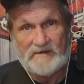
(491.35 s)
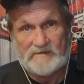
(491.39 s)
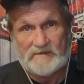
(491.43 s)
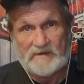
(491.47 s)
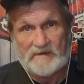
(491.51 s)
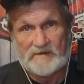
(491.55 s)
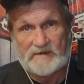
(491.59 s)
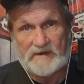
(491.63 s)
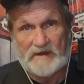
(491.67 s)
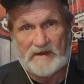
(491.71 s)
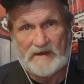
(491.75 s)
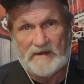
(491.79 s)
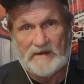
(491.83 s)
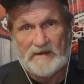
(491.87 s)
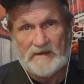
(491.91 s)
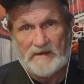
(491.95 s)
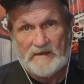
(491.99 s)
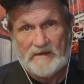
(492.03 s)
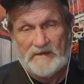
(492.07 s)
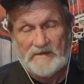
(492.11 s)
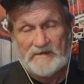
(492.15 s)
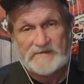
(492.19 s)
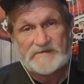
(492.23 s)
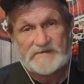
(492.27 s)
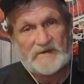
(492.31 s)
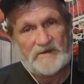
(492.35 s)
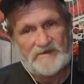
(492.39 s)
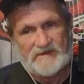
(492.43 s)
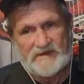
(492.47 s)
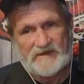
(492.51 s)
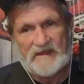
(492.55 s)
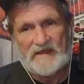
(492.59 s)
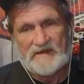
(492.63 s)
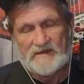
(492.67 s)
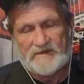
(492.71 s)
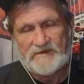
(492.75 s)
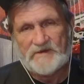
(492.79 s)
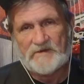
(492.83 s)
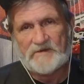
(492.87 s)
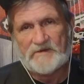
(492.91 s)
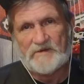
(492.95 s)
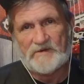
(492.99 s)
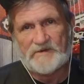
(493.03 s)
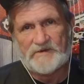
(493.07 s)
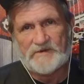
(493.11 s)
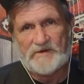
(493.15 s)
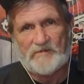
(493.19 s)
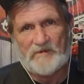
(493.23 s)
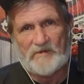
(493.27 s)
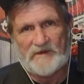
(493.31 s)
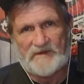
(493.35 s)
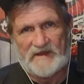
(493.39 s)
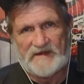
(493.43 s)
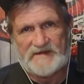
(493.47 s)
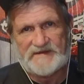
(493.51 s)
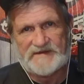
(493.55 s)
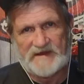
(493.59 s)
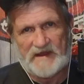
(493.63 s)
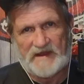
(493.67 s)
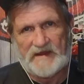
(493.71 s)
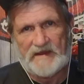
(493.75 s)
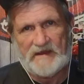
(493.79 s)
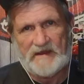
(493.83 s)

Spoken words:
Okay? So, yeah, you're going to do what they say.